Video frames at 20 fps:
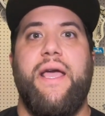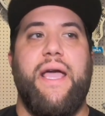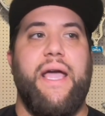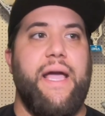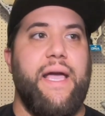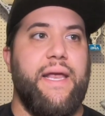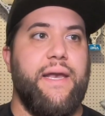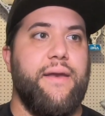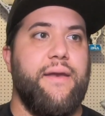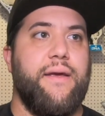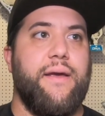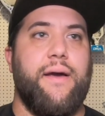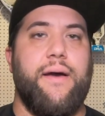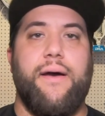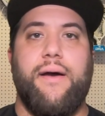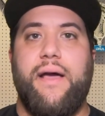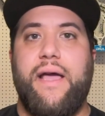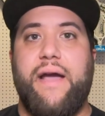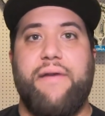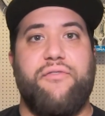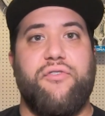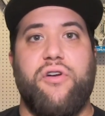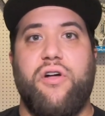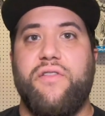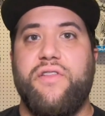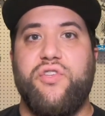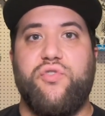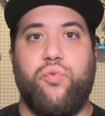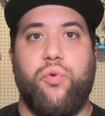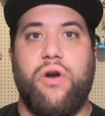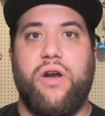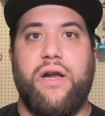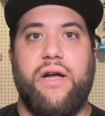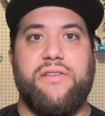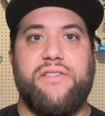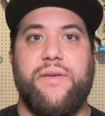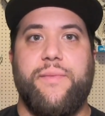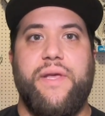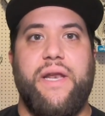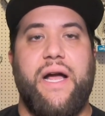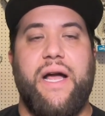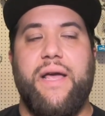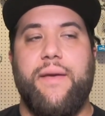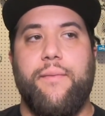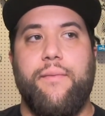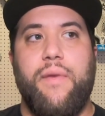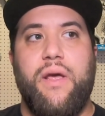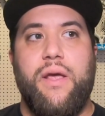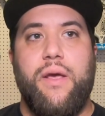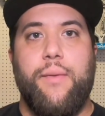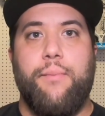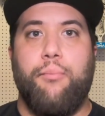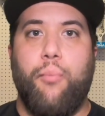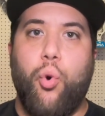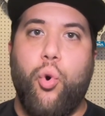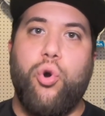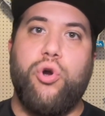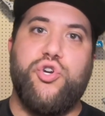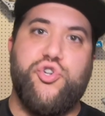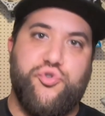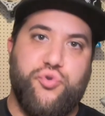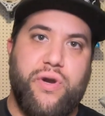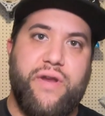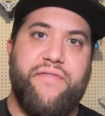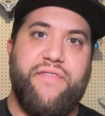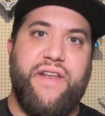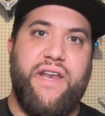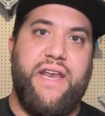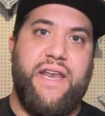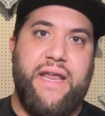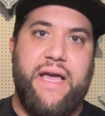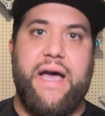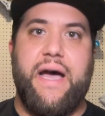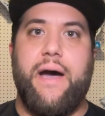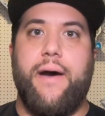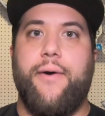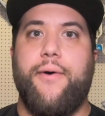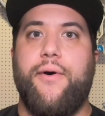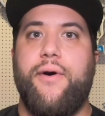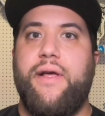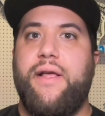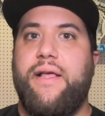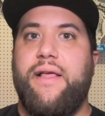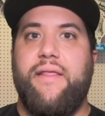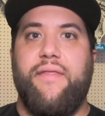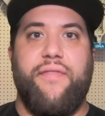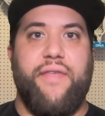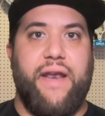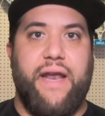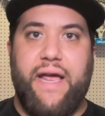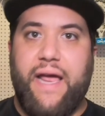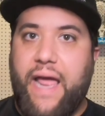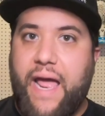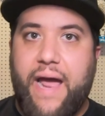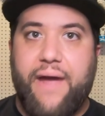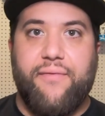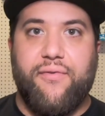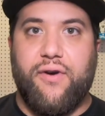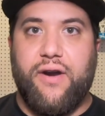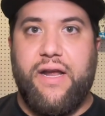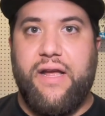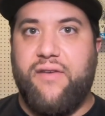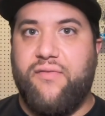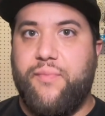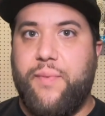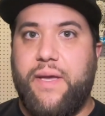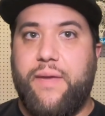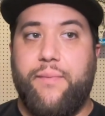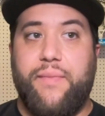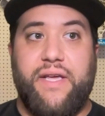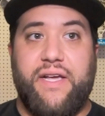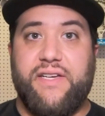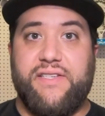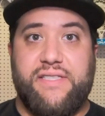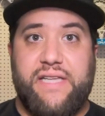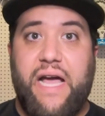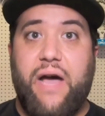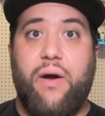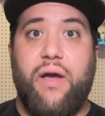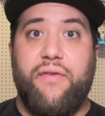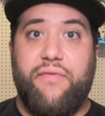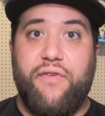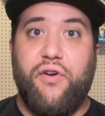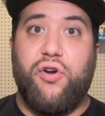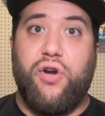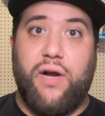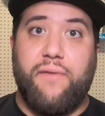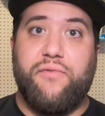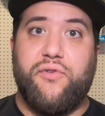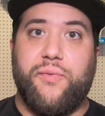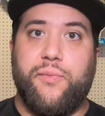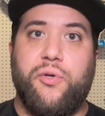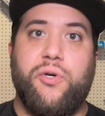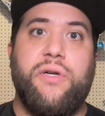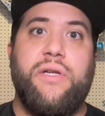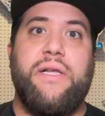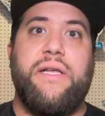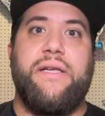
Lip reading: And after all these workouts, I mean, I'm more driven now than I ever have been because now I feel comfortable.